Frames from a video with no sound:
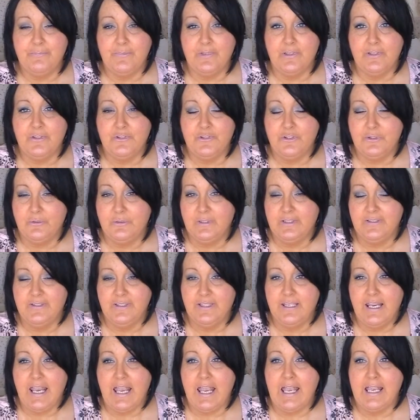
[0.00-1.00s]
as soon as
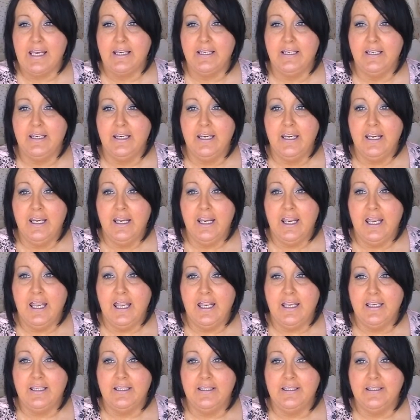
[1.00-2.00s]
I can.
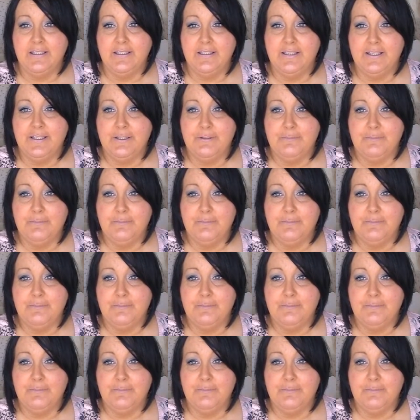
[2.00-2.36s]
And